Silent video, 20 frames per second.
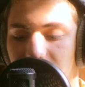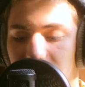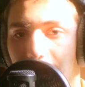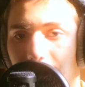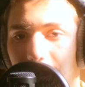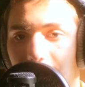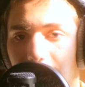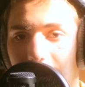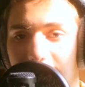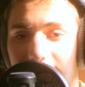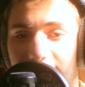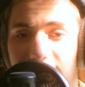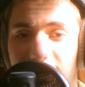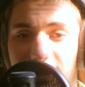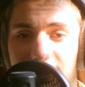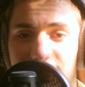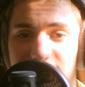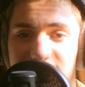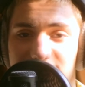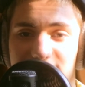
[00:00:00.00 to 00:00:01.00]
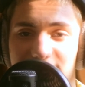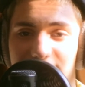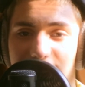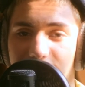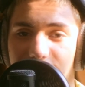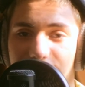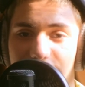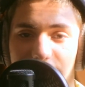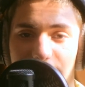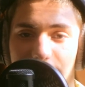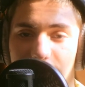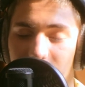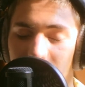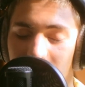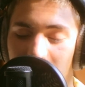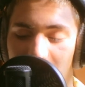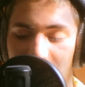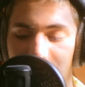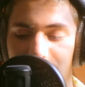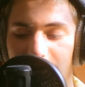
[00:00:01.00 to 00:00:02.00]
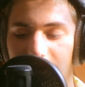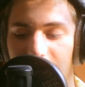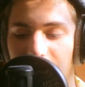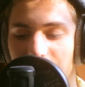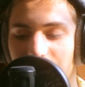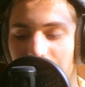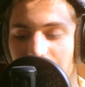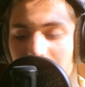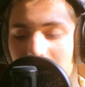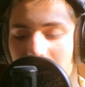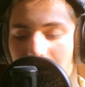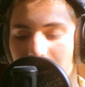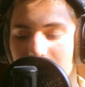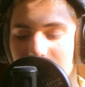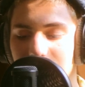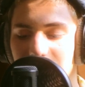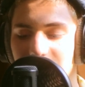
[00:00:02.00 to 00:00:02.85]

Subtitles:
And again, this is going to vary a lot by the car you have.